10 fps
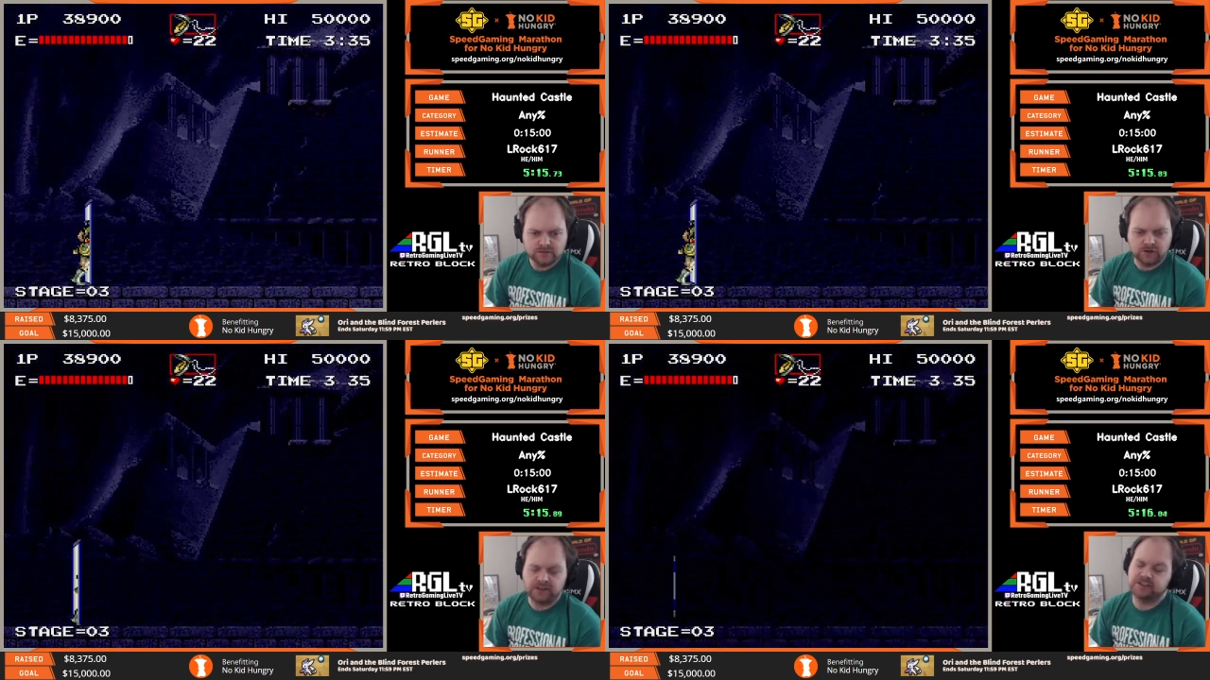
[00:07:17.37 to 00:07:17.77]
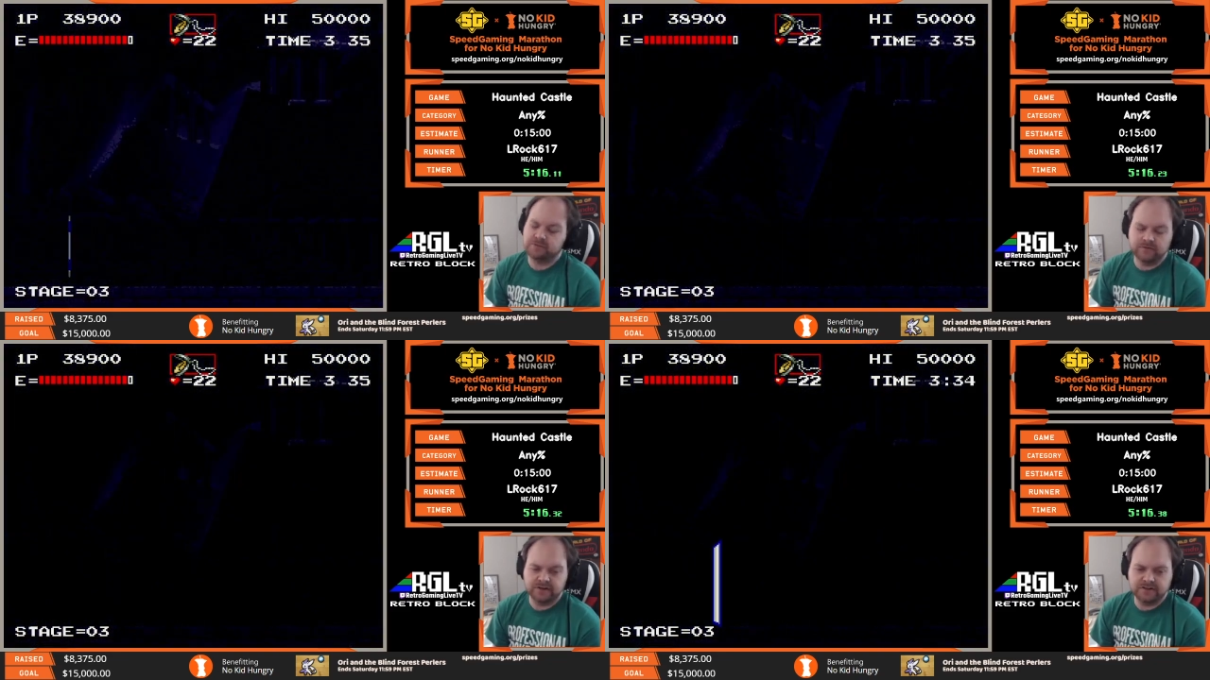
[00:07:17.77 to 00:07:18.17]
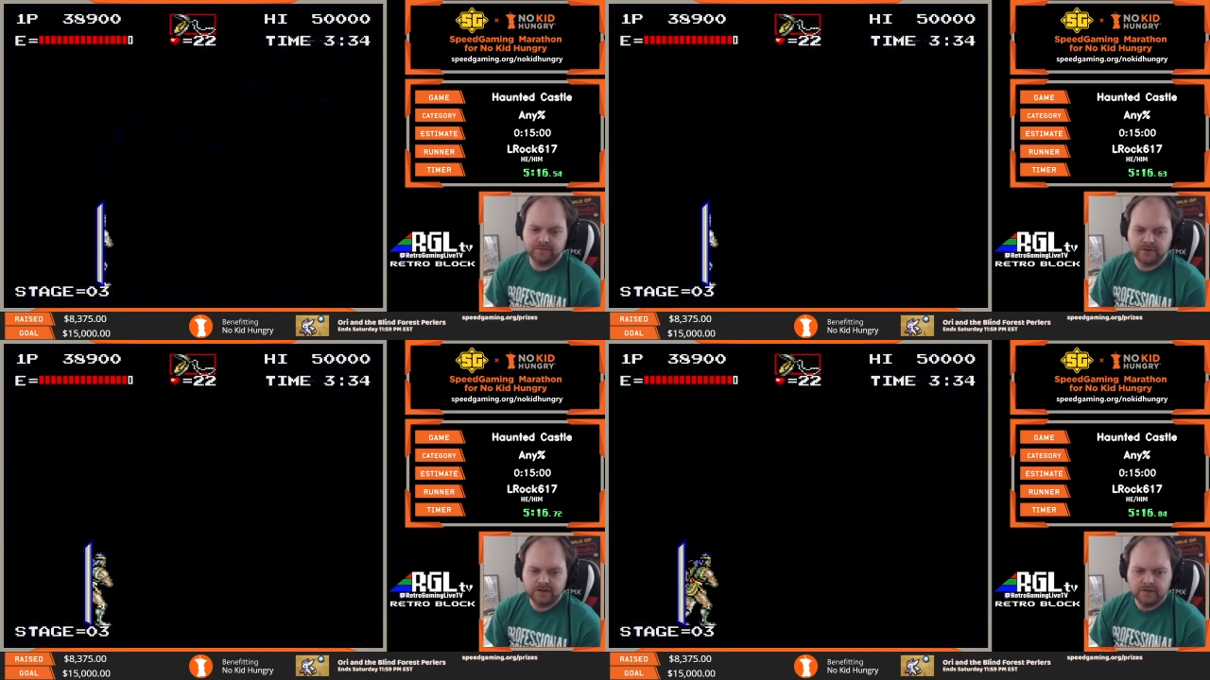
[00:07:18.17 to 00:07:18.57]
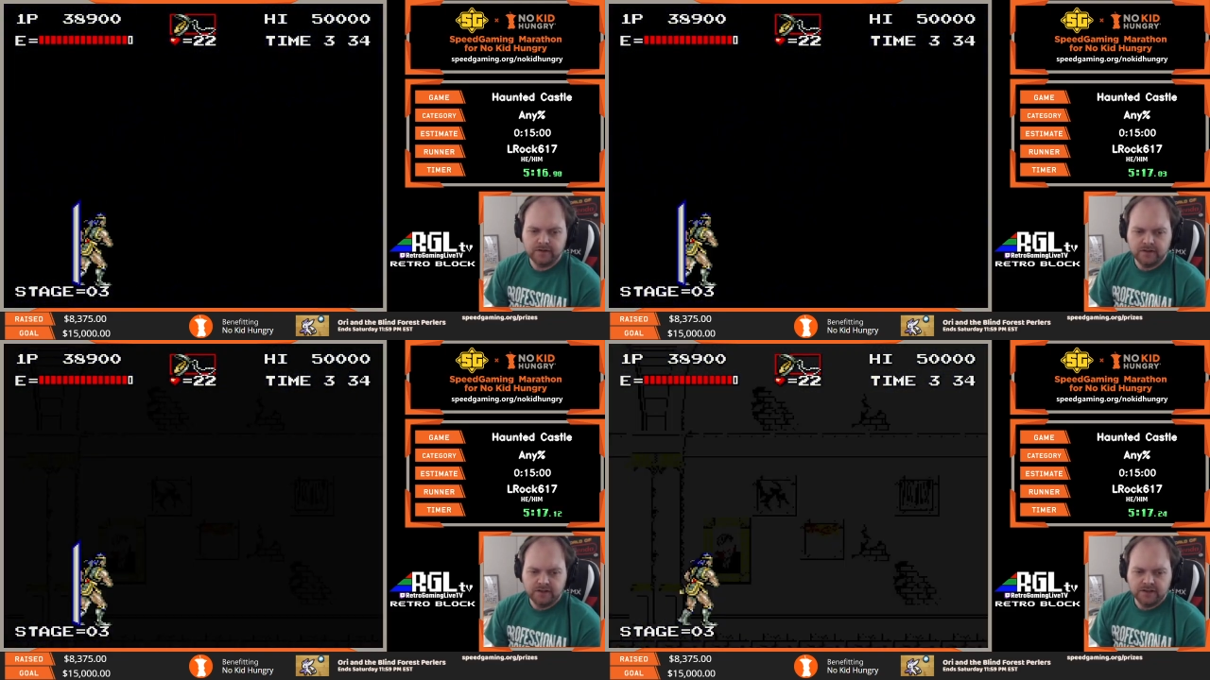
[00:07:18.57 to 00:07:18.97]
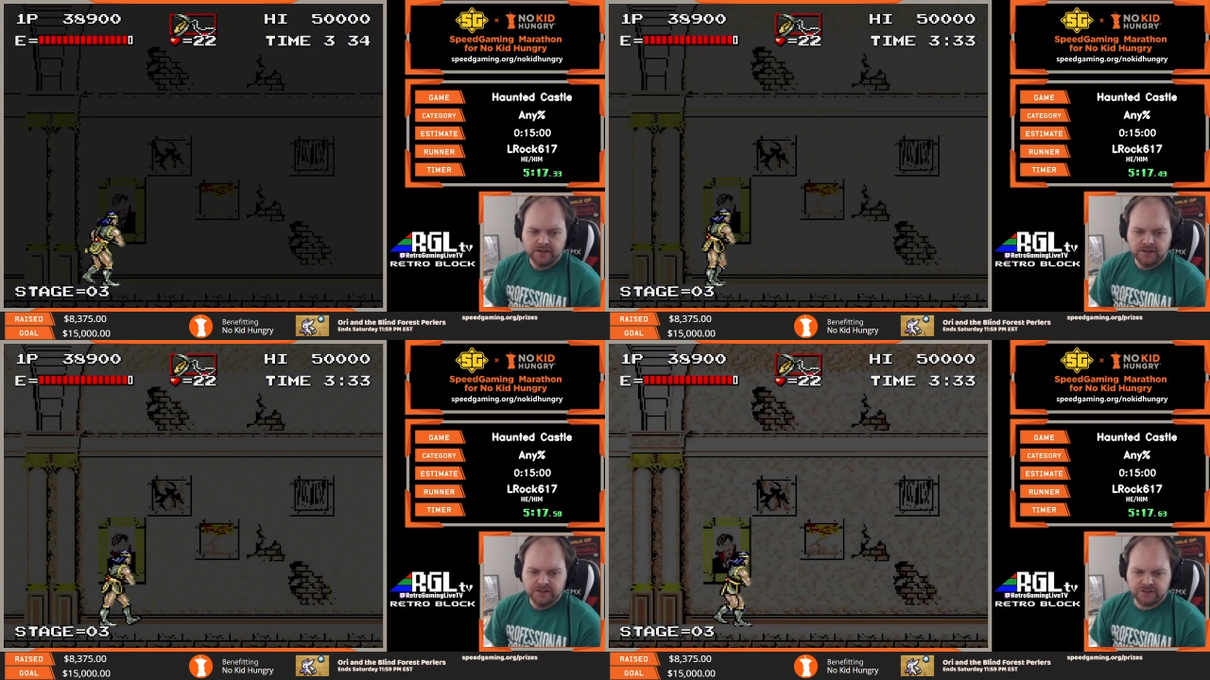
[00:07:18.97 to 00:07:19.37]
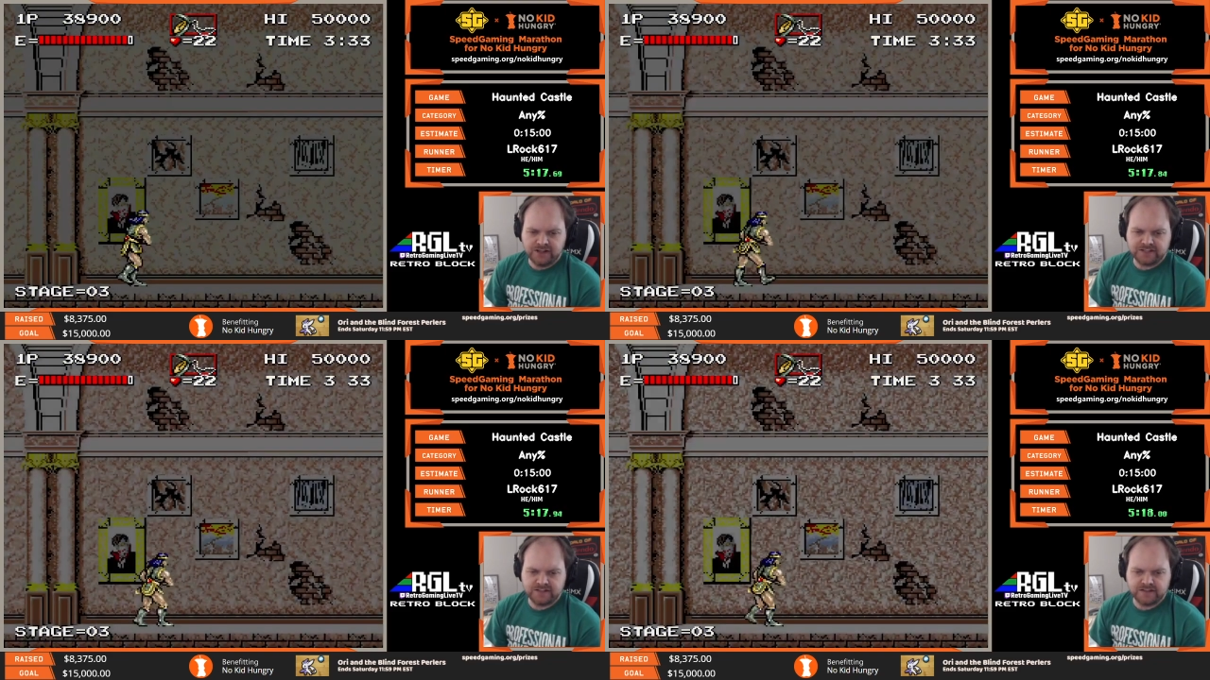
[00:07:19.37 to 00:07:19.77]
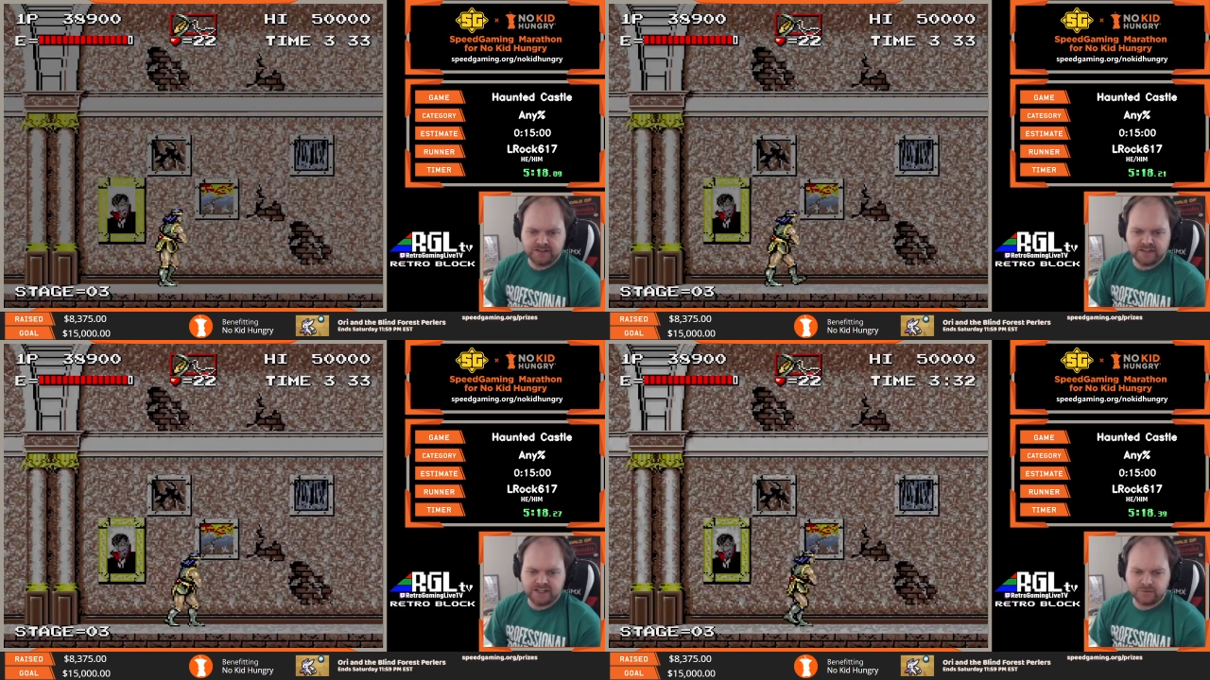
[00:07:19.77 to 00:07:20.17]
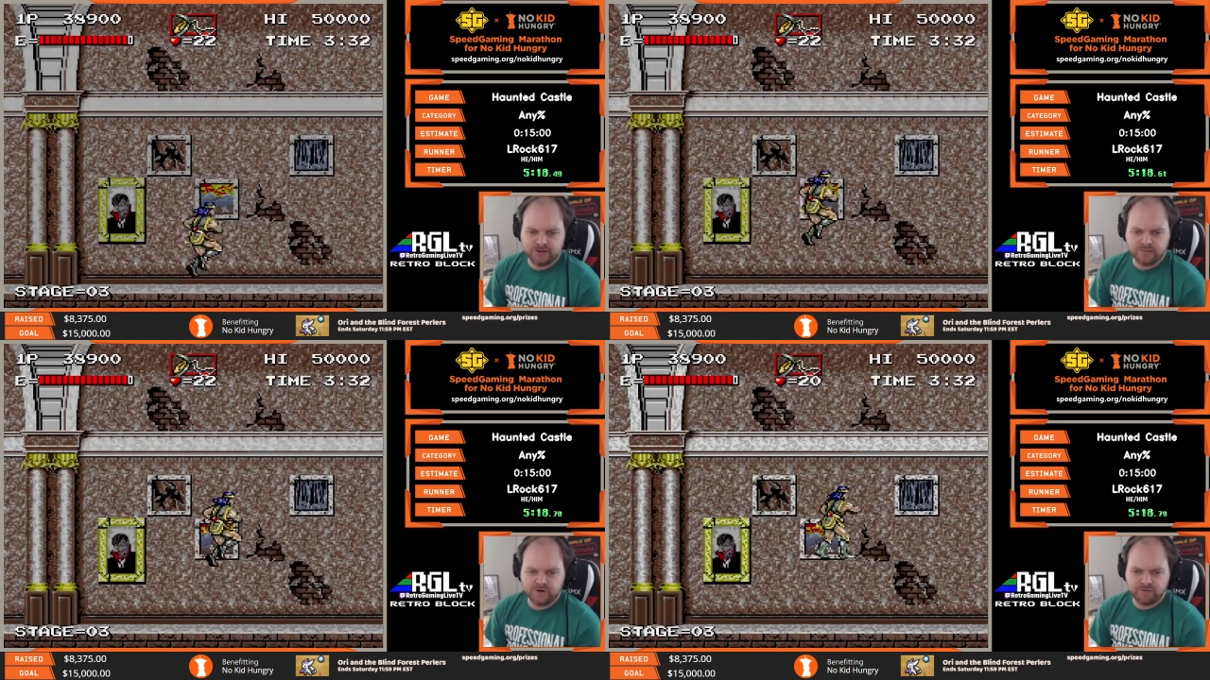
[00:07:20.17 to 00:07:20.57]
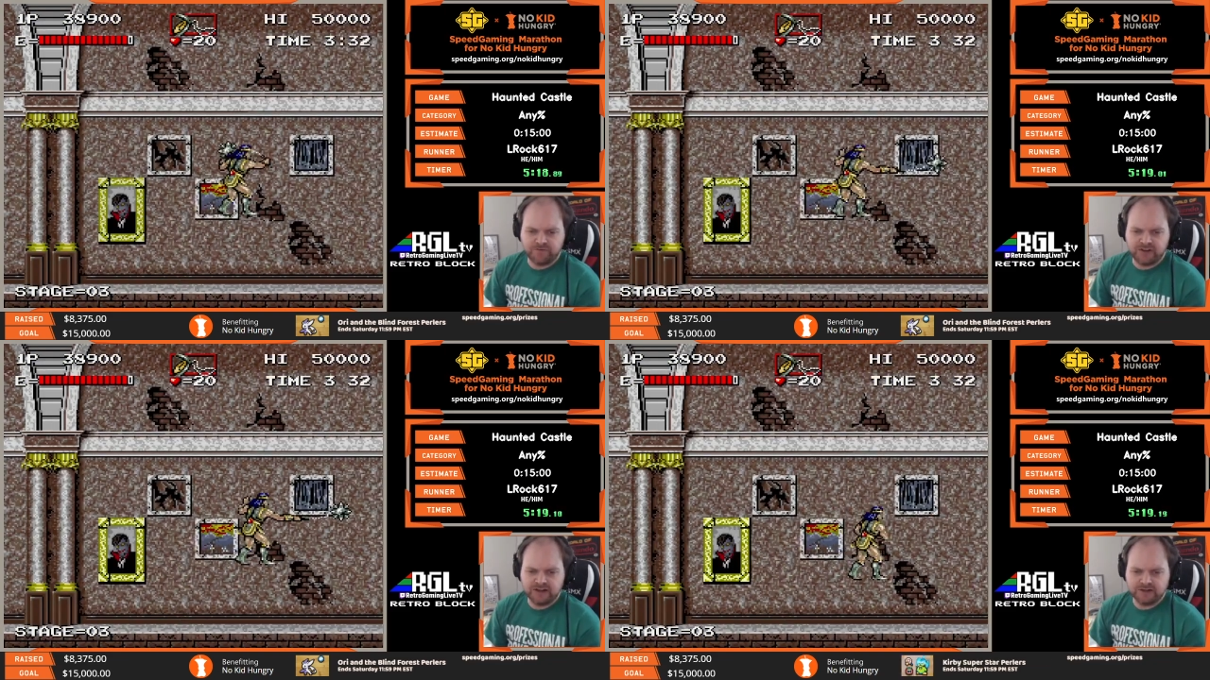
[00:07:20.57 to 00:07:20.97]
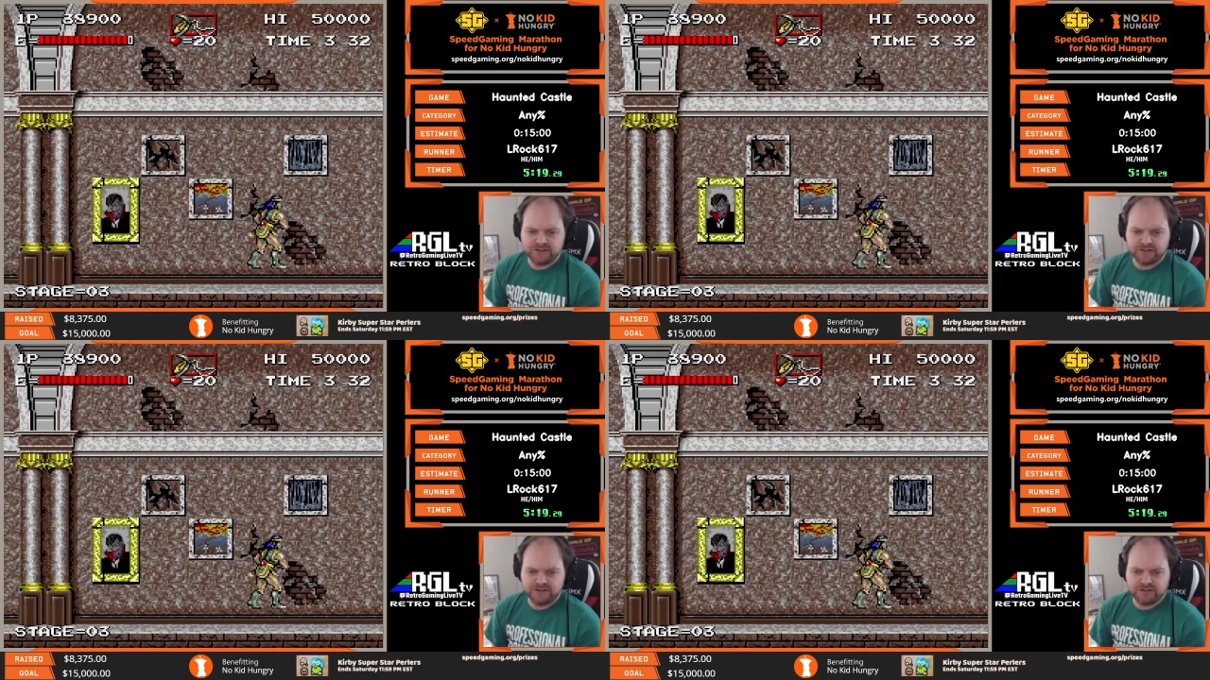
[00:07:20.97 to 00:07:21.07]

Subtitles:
Okay, so it worked. So that's one of the more profound